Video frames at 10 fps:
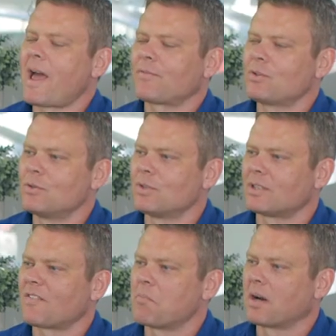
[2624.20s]
After you do
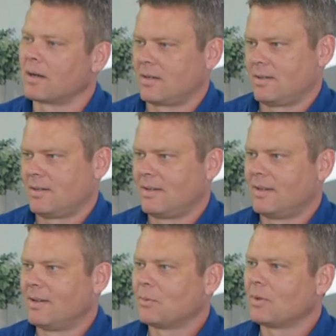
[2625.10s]
the tough mudder,
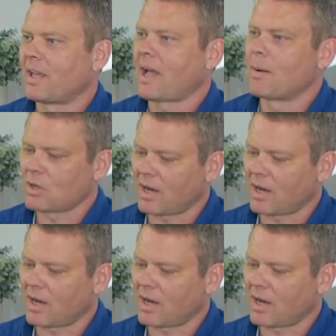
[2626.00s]
like I'm